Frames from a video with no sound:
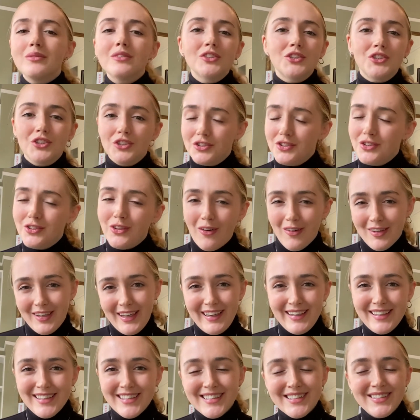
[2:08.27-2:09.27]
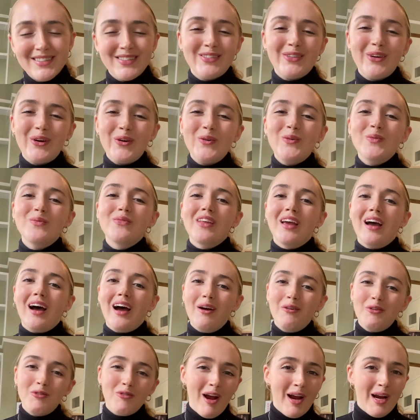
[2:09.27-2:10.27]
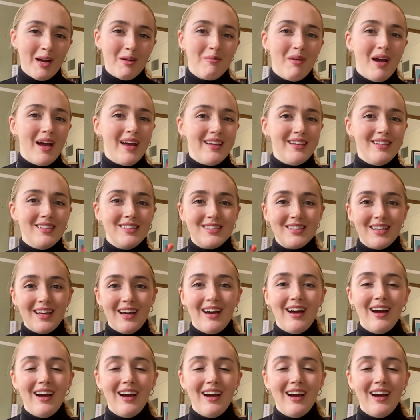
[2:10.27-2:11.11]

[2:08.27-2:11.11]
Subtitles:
just not nice. So I would recommend